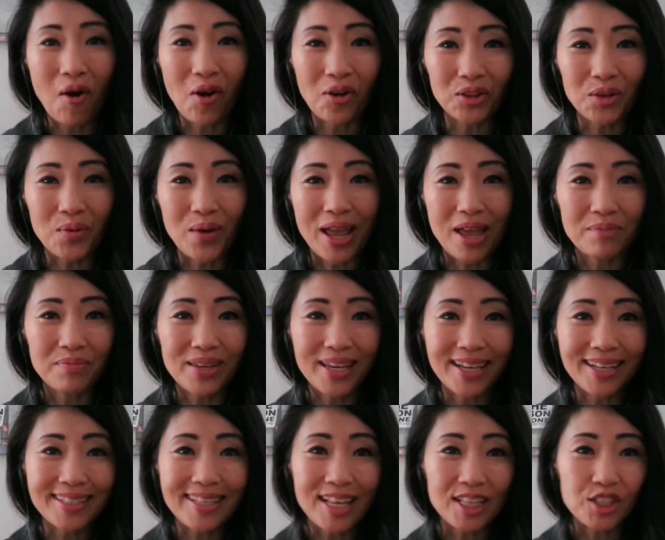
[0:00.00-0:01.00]
all the way
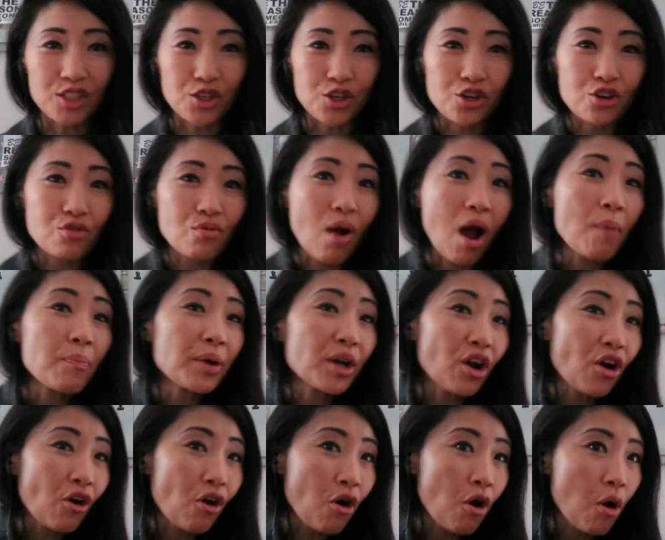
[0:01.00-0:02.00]
because it's
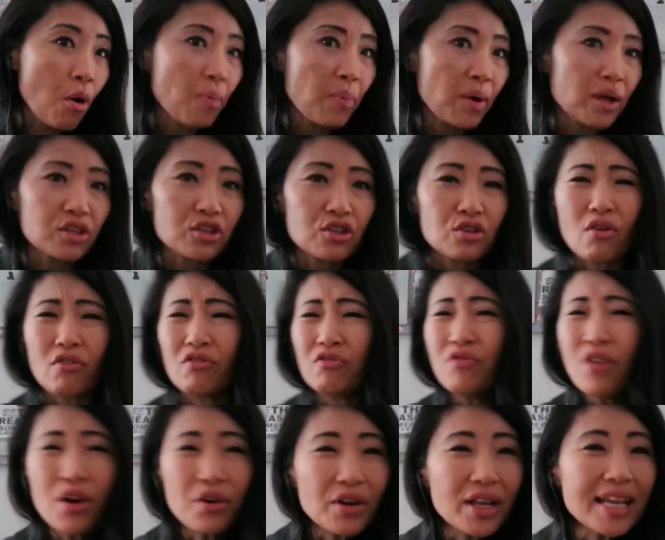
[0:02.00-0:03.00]
tropical, but
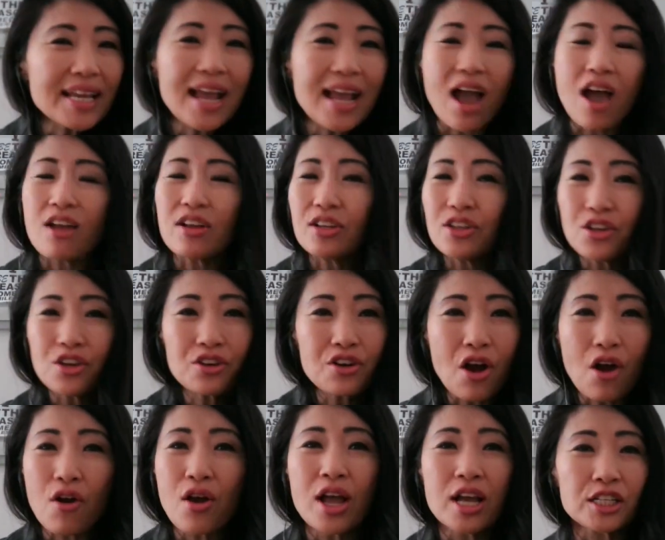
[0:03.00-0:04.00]
very, you
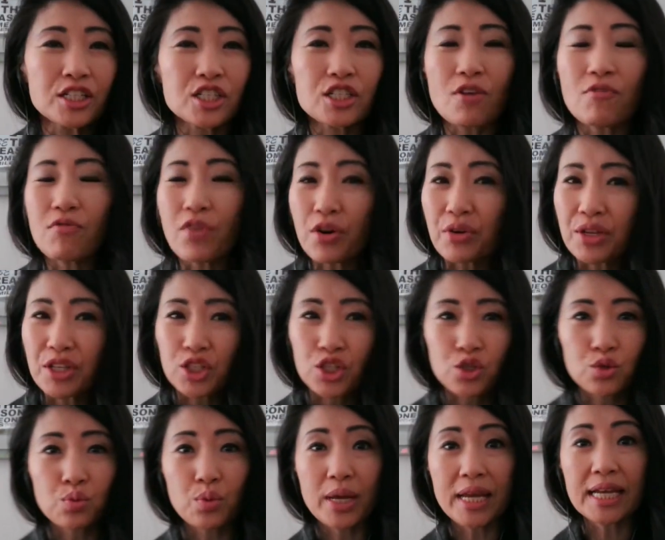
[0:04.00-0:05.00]
know, just very
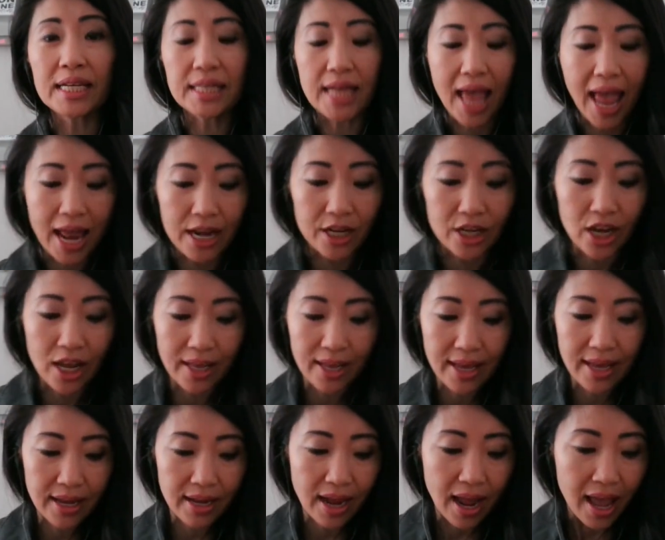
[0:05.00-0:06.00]
sweet, and
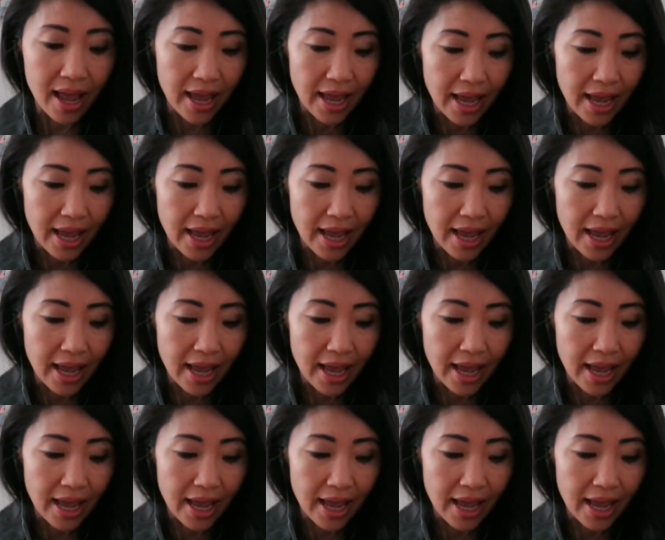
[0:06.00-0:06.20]
in